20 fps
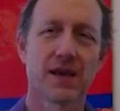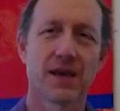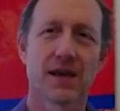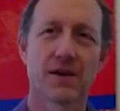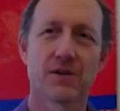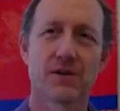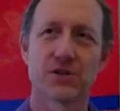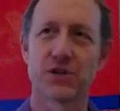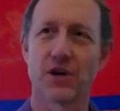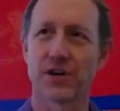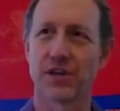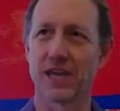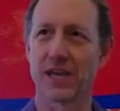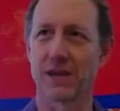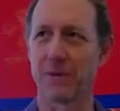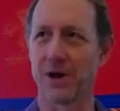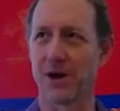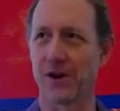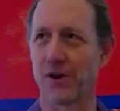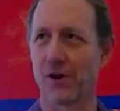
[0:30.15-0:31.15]
I was talking
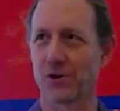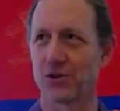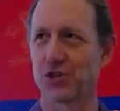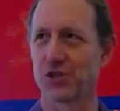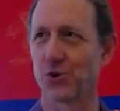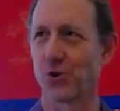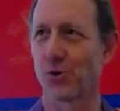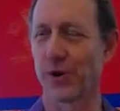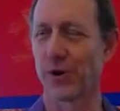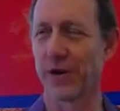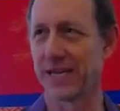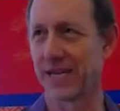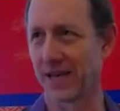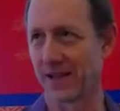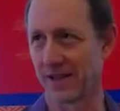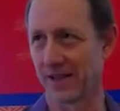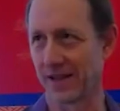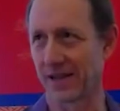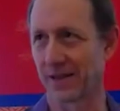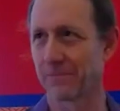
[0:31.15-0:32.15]
about our
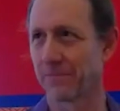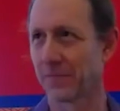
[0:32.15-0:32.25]
storytelling.